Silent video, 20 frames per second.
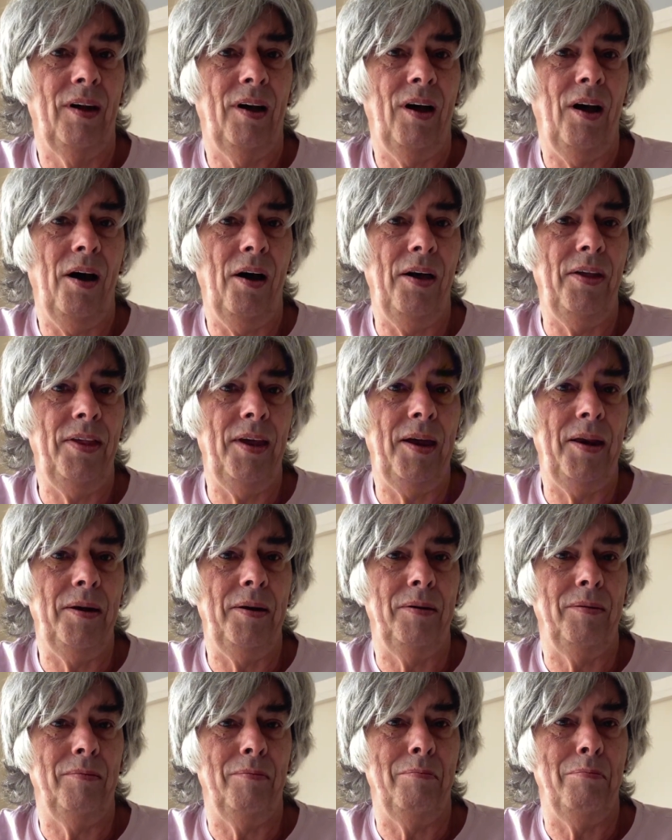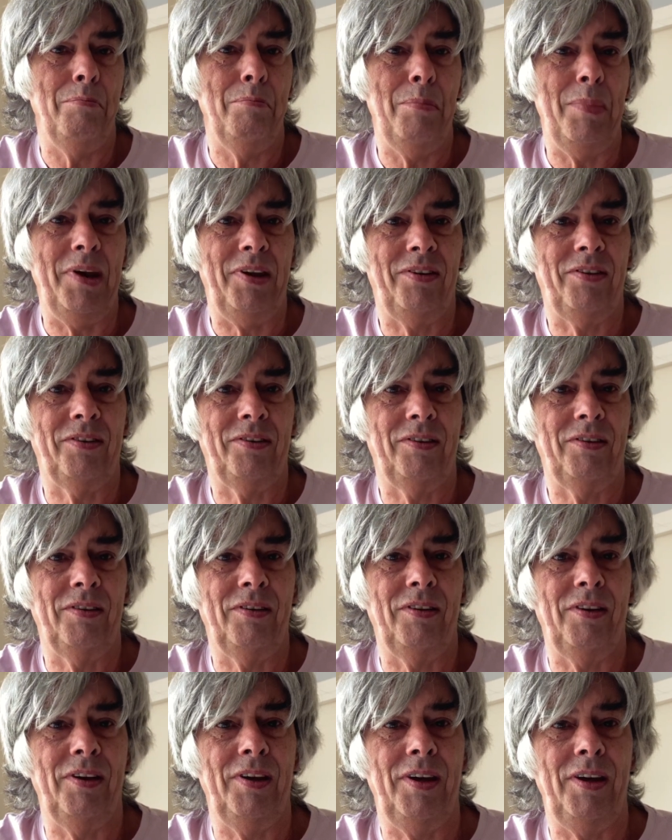I then missed
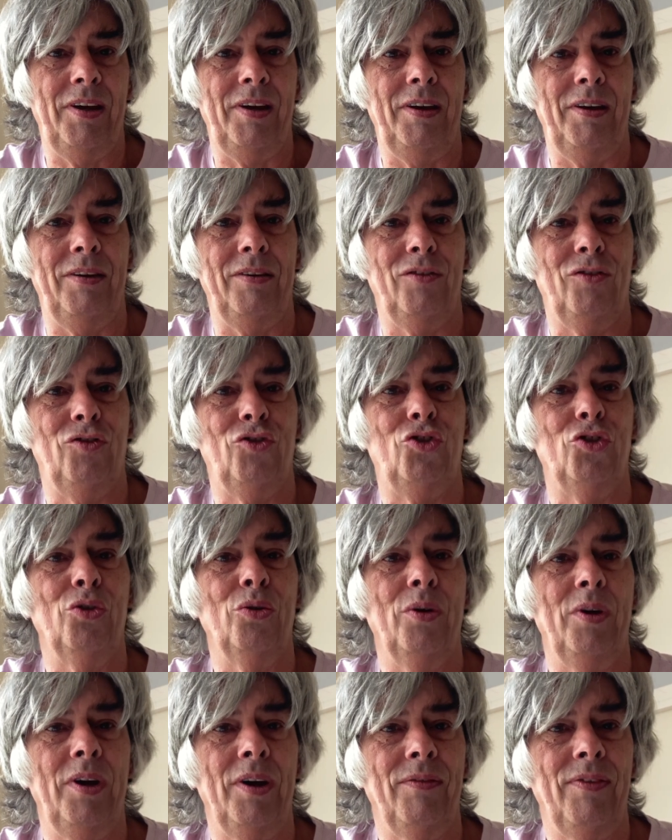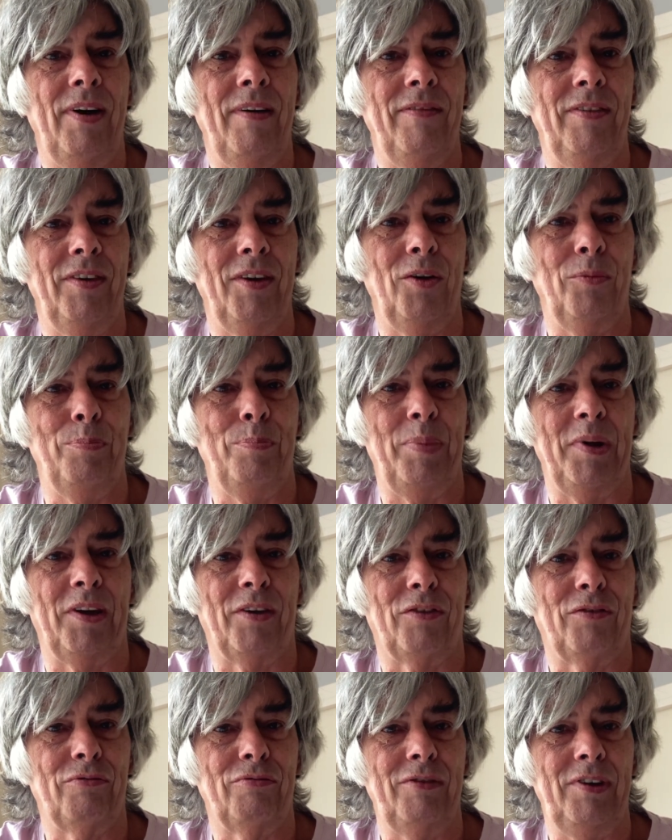the joy of having the big
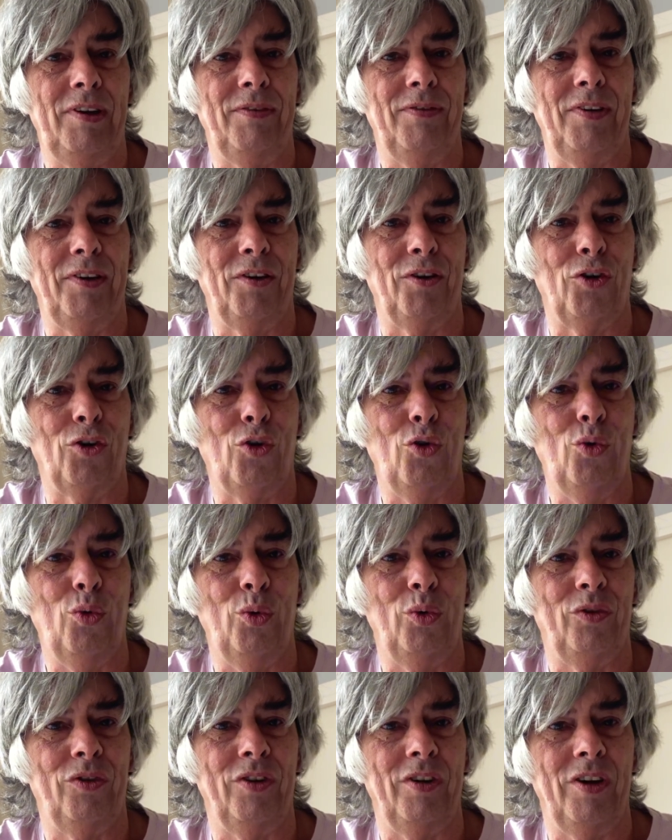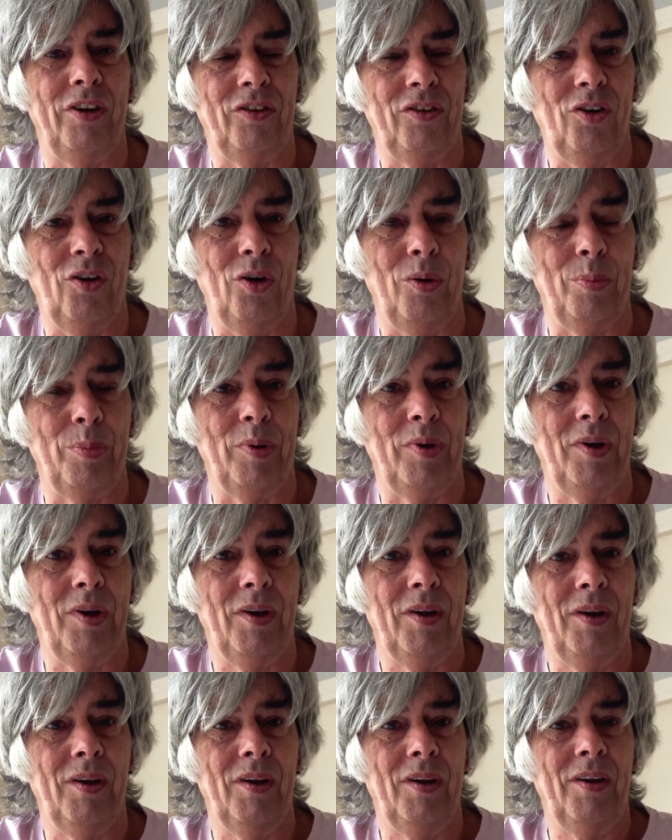3 finger chords at the top,
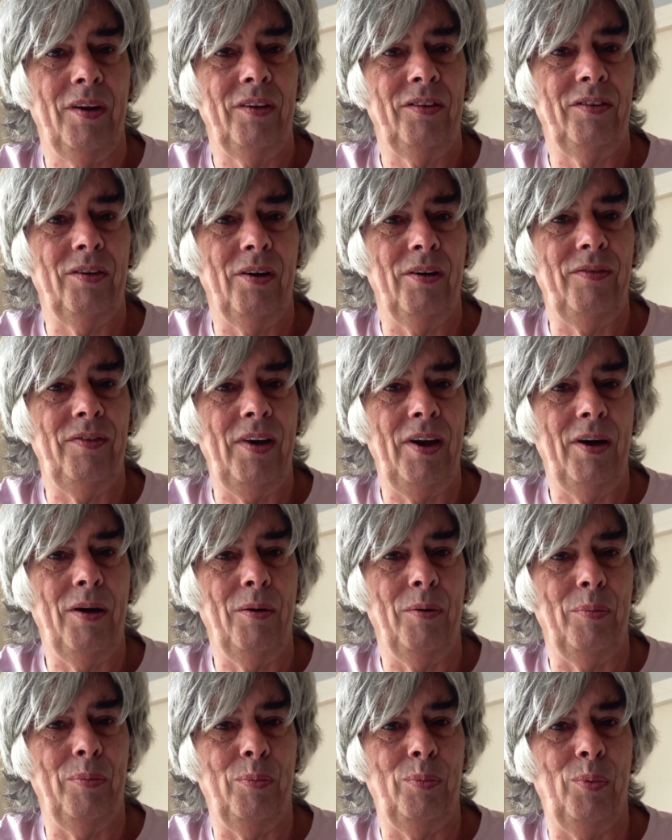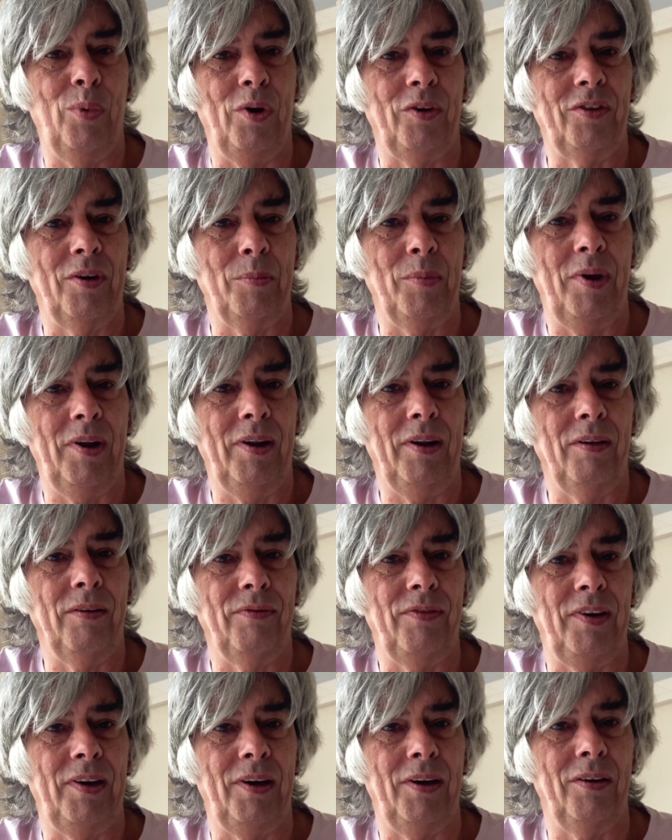so I've now worked up my little
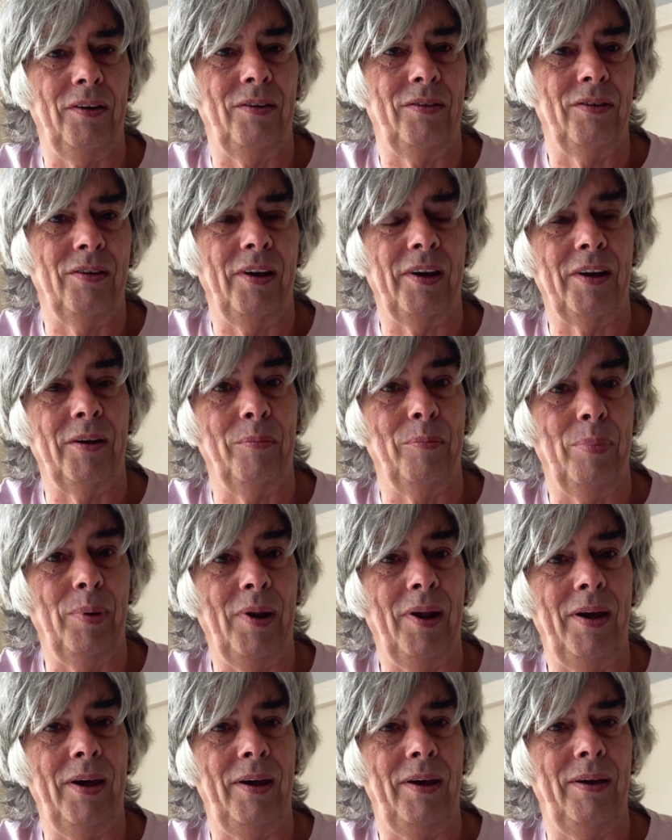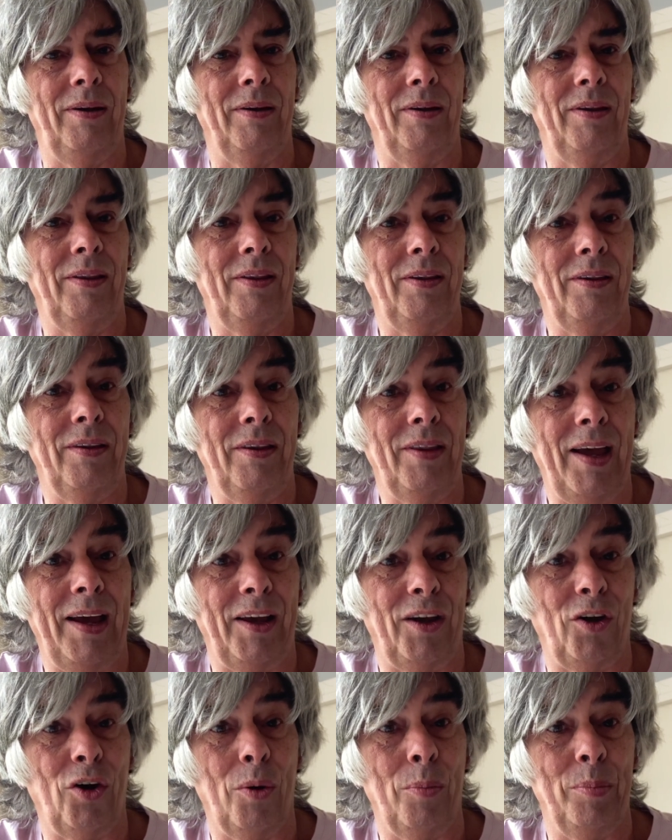fingers so I can play that in
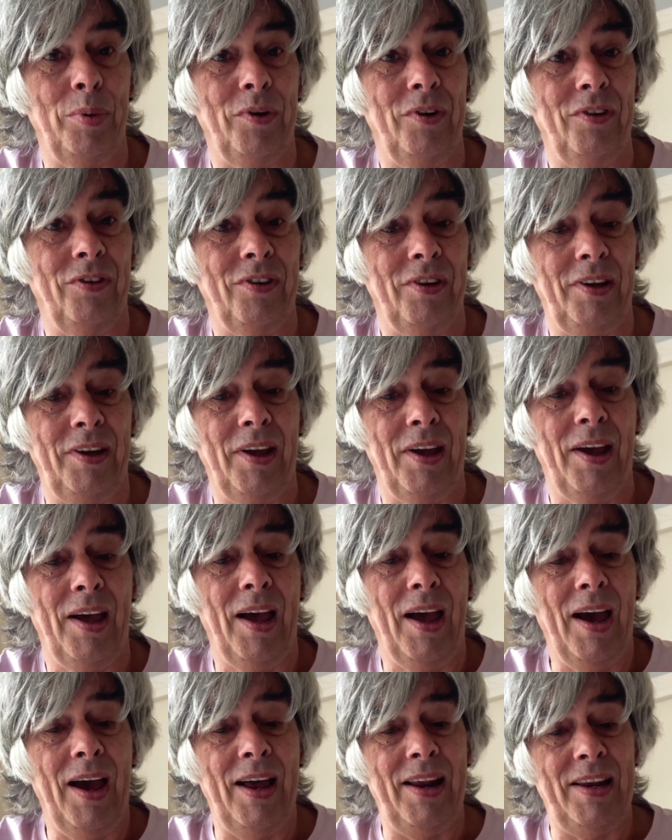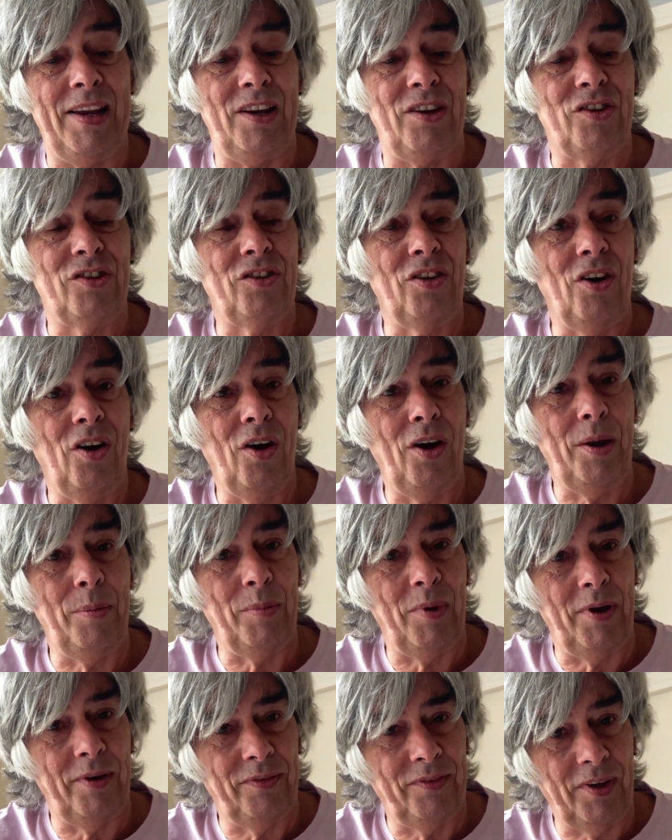competency. And each time
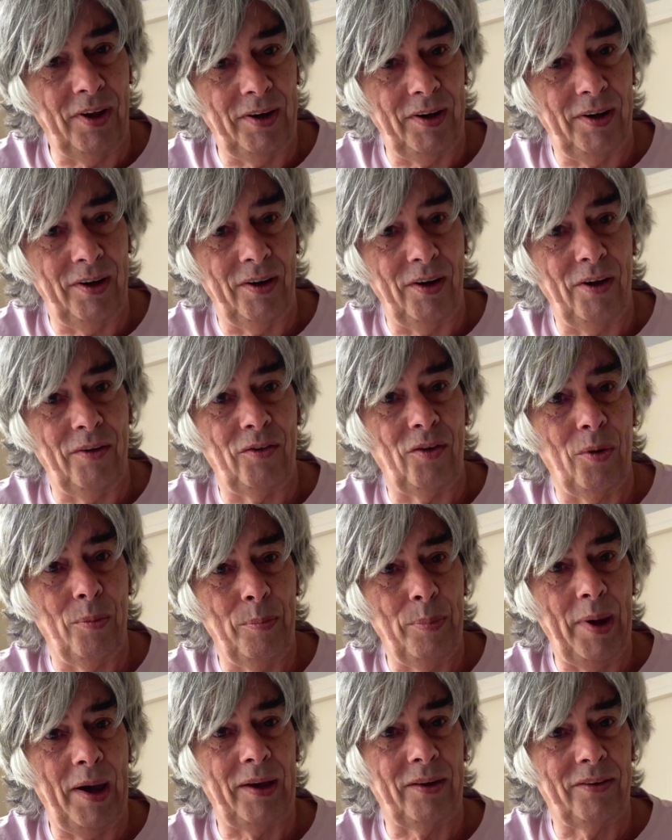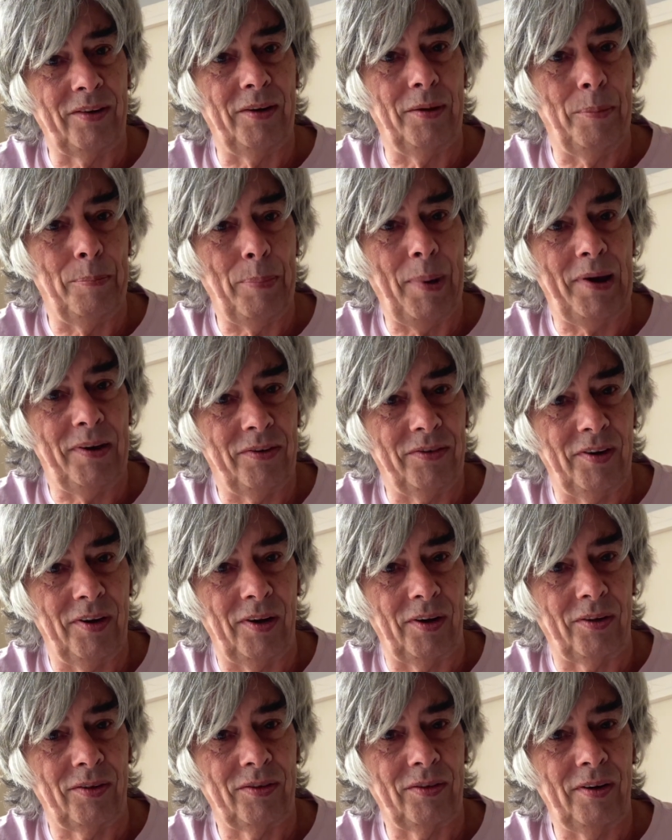I've done it, I've gone back to the
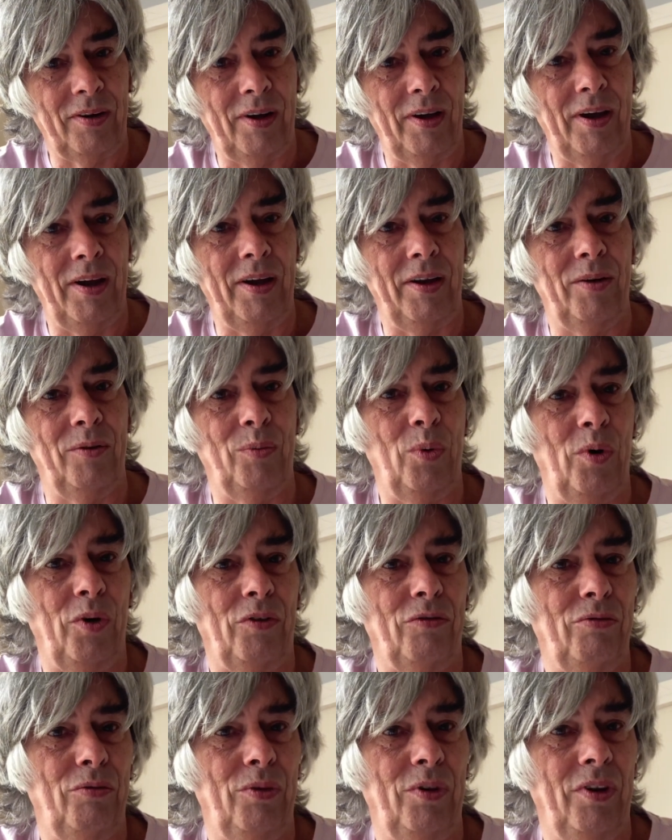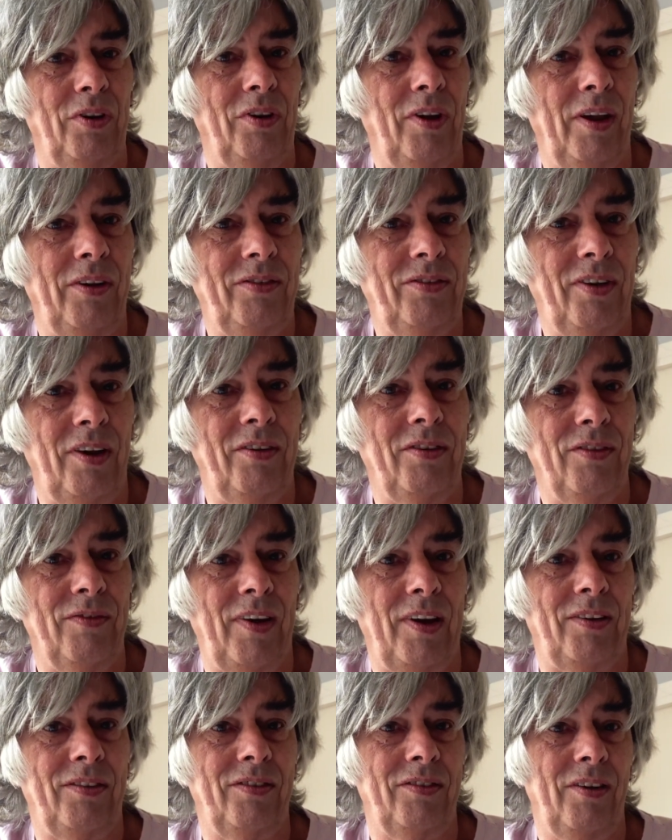basics and worked through the sets of
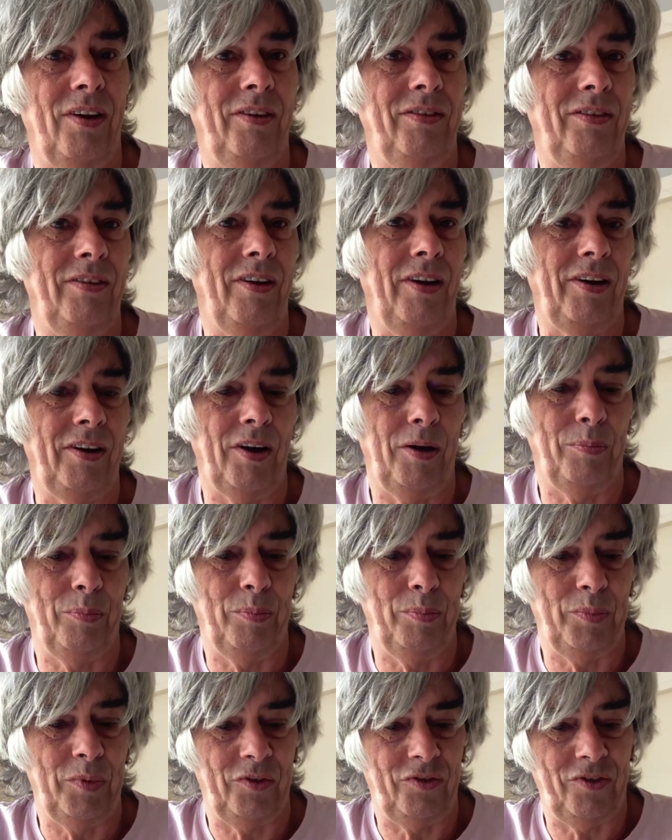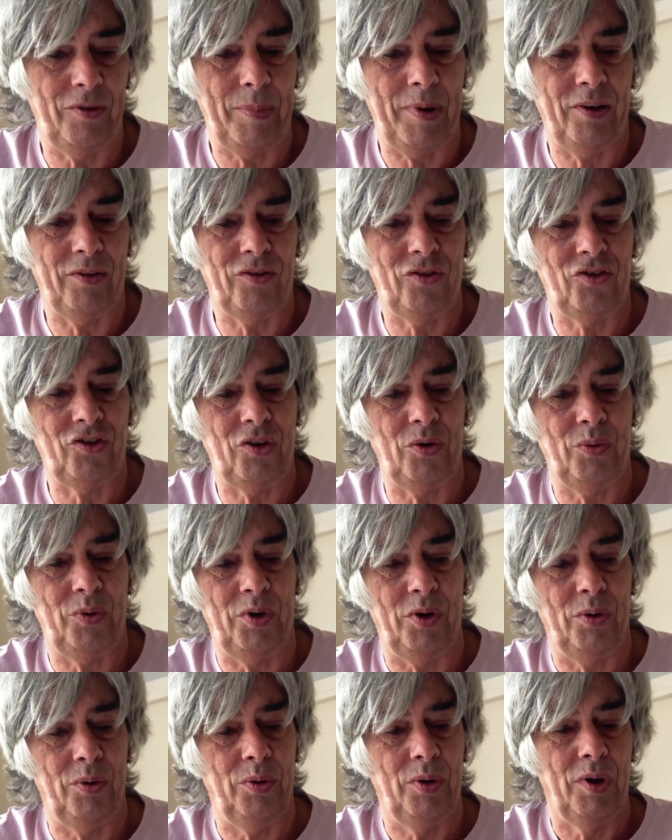exercises like I'm just about to show you.